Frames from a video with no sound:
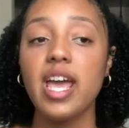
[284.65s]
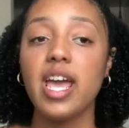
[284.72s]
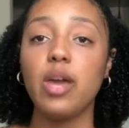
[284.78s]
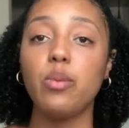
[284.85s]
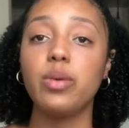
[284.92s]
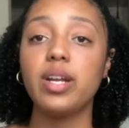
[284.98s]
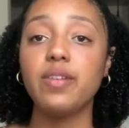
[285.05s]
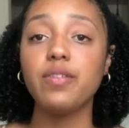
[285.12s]

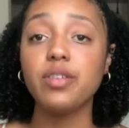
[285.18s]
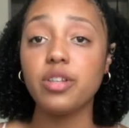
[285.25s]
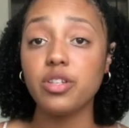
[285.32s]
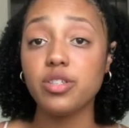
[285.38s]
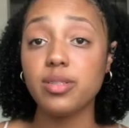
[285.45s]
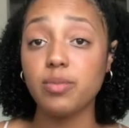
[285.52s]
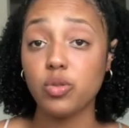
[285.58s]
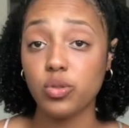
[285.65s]
And whenever
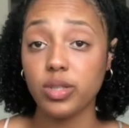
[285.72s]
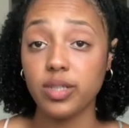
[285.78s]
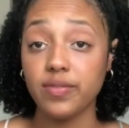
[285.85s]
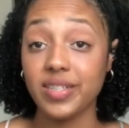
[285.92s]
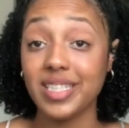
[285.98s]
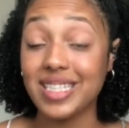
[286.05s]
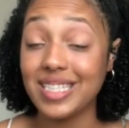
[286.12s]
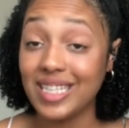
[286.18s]
there's some sort of
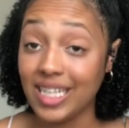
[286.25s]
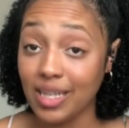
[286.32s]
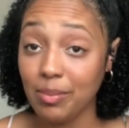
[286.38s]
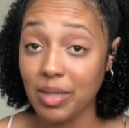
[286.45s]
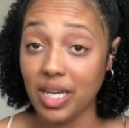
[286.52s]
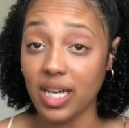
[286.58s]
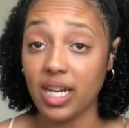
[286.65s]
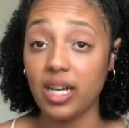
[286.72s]

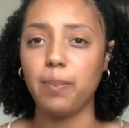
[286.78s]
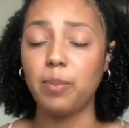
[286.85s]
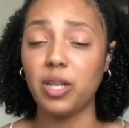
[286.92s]
ischemia,